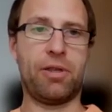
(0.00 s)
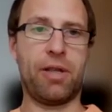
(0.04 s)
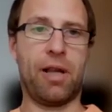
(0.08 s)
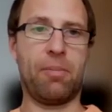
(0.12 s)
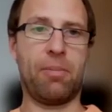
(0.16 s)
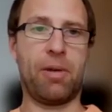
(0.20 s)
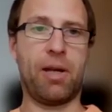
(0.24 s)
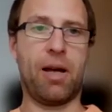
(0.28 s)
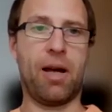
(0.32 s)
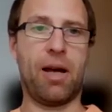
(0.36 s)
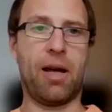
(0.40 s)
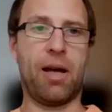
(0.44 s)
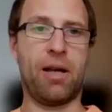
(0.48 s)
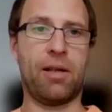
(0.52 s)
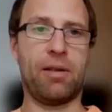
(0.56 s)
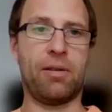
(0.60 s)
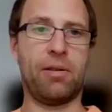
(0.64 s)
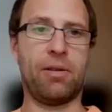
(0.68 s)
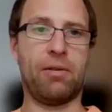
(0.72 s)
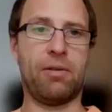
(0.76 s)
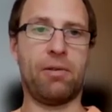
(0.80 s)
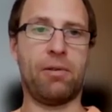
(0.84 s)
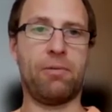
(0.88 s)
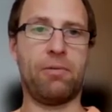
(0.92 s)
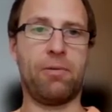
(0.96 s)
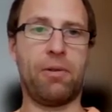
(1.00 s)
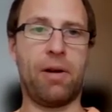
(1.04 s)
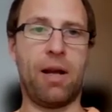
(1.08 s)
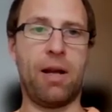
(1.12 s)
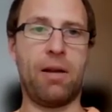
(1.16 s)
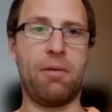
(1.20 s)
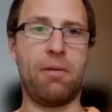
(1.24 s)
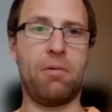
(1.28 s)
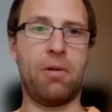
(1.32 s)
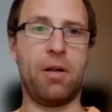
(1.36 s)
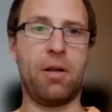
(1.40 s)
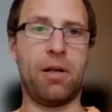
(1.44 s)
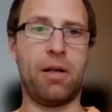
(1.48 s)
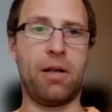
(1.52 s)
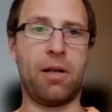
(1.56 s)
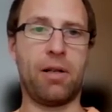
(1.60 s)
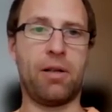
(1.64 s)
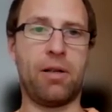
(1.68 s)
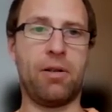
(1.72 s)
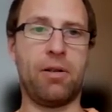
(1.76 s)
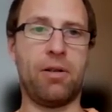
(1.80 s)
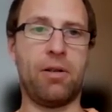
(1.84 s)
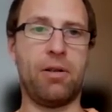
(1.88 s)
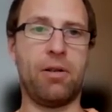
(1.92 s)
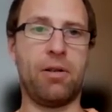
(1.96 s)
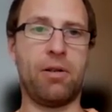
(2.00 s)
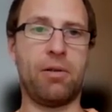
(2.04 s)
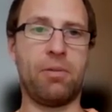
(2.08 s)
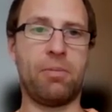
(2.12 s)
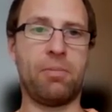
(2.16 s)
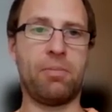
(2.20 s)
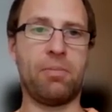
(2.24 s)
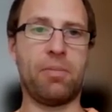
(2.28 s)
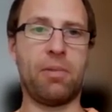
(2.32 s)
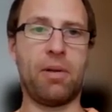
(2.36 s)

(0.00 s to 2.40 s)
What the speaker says: some kind of a framework or